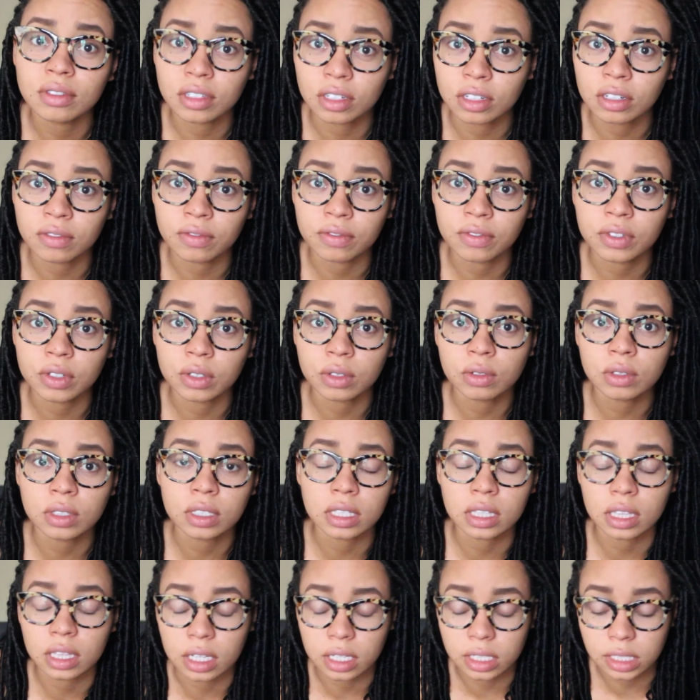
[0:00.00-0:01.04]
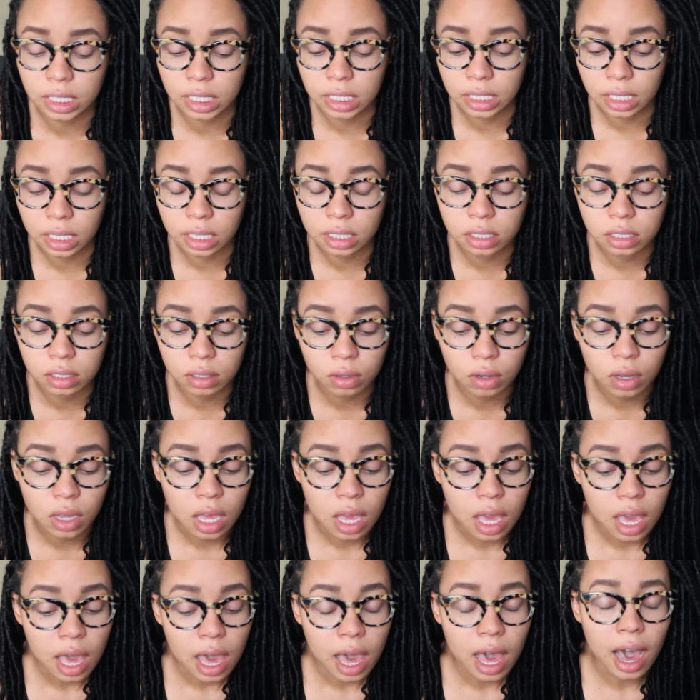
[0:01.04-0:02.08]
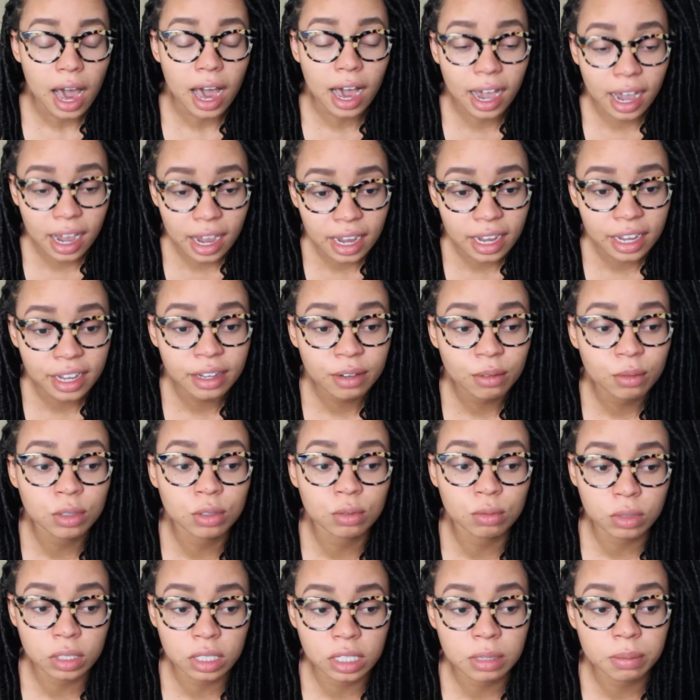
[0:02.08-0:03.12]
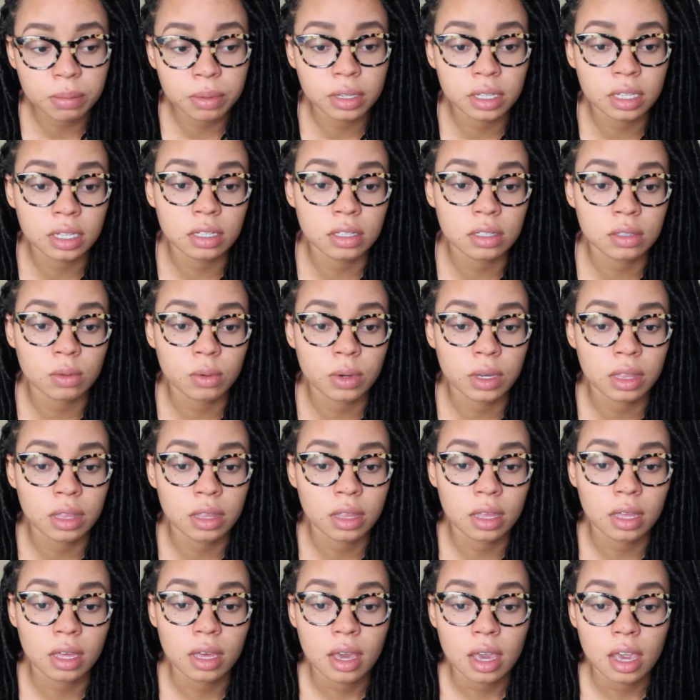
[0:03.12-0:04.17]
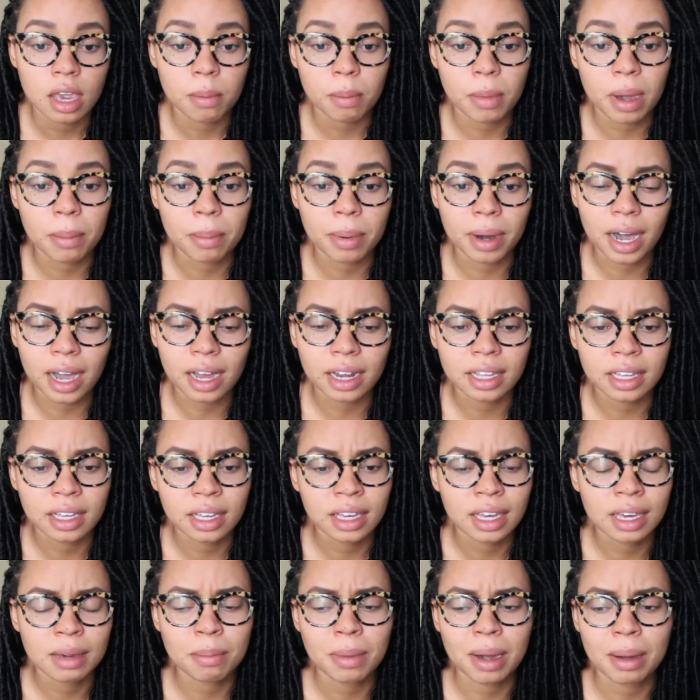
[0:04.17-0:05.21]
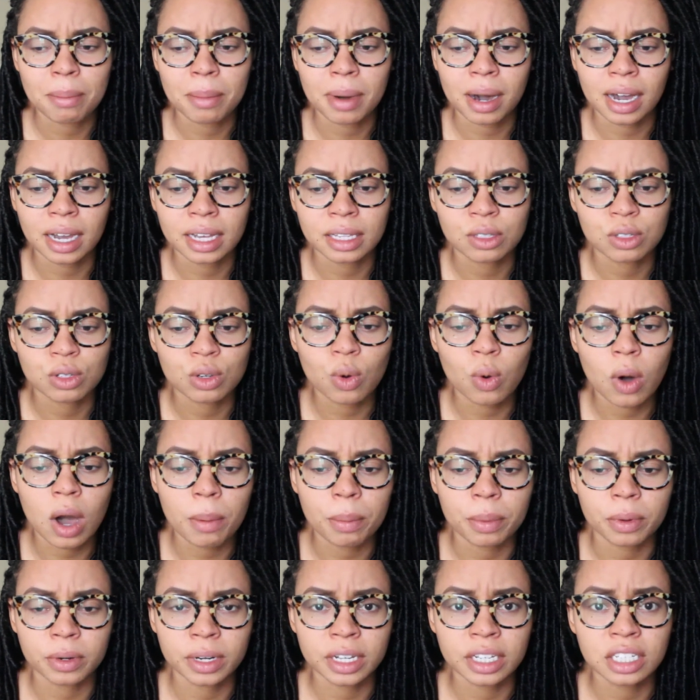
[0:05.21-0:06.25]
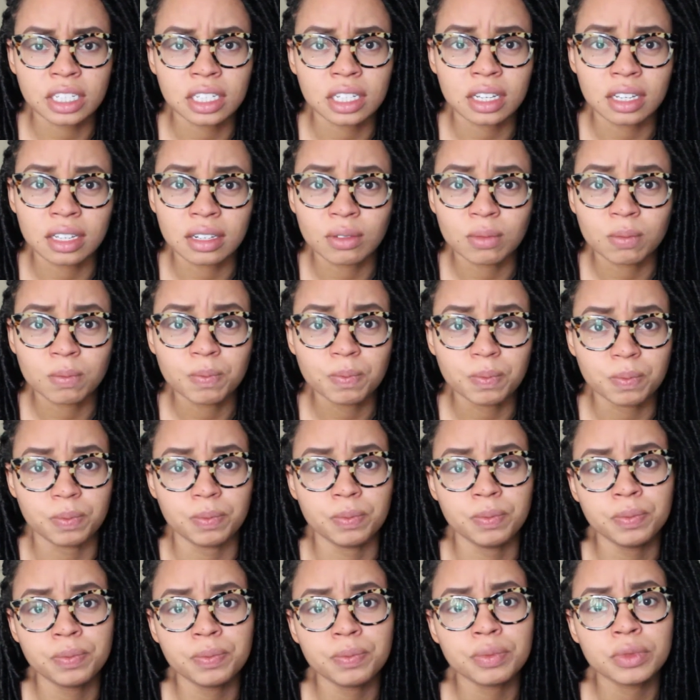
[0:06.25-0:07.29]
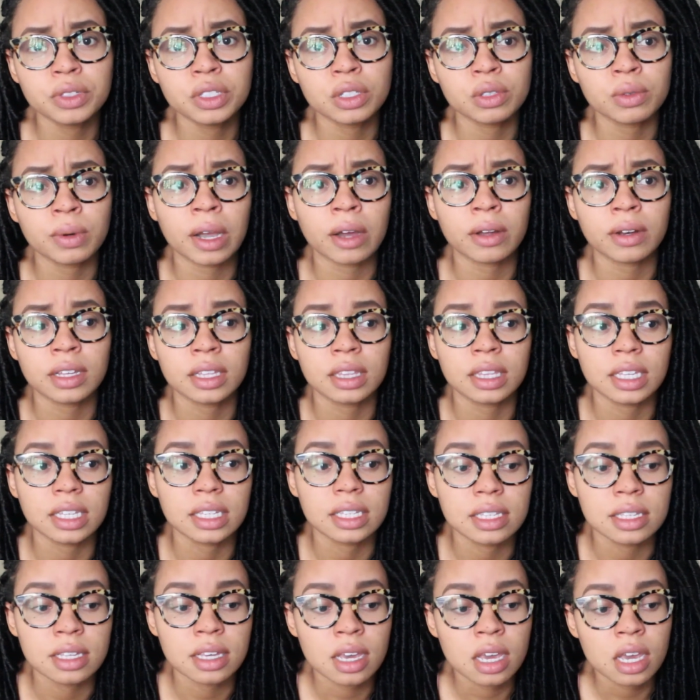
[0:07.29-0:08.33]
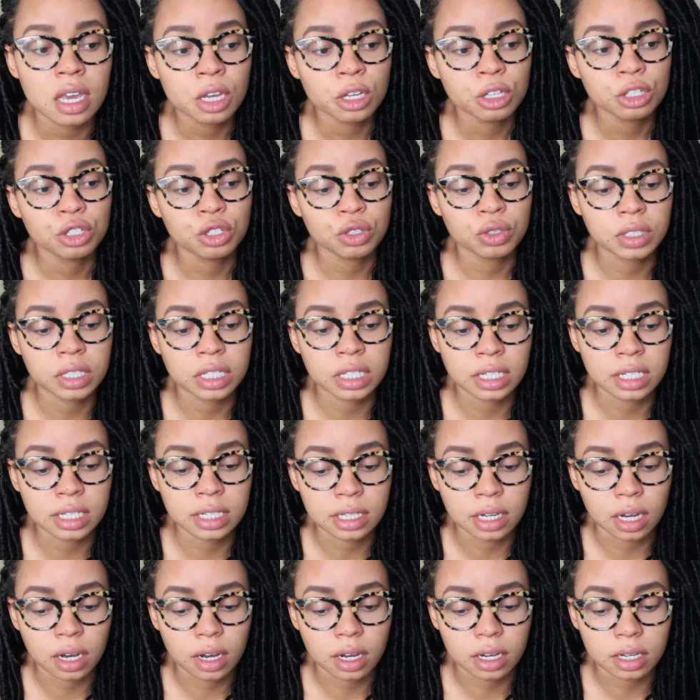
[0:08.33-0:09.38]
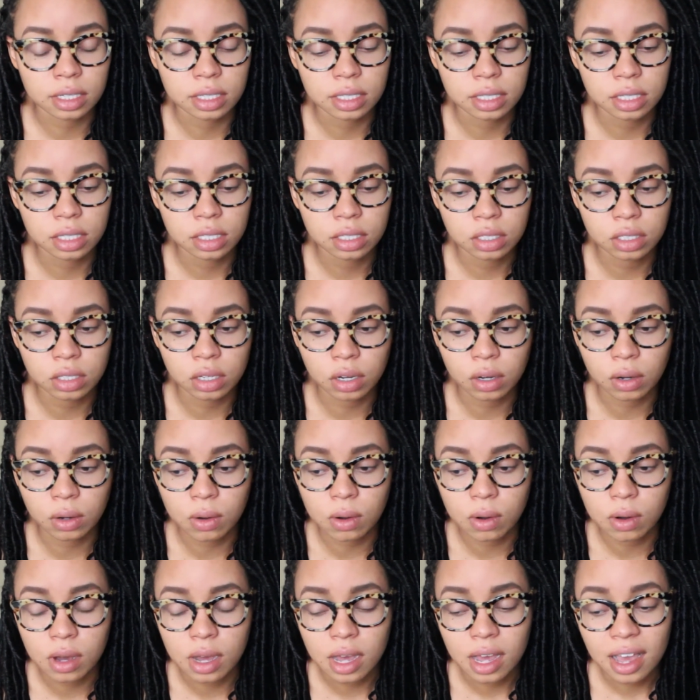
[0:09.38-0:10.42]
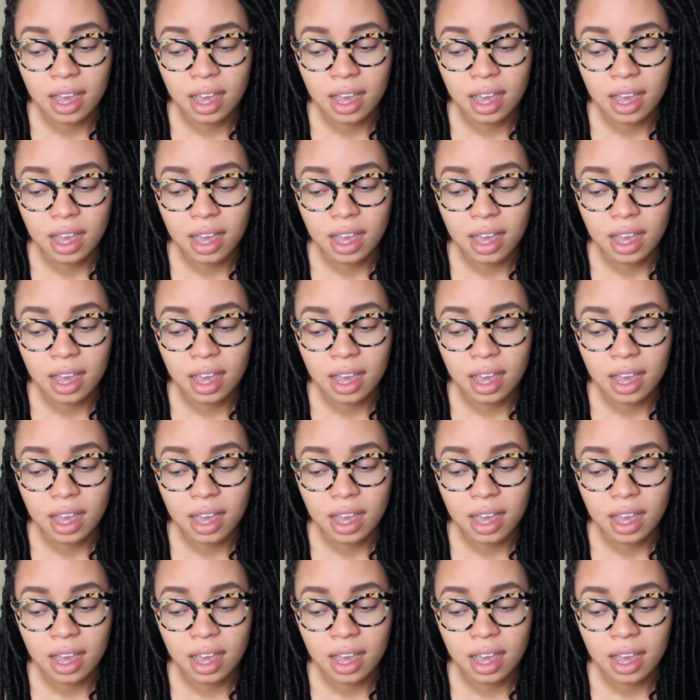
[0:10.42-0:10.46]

certain foods and things like that. So I was really pleased with my body and my mind's cooperation surrounding this juicing detox. So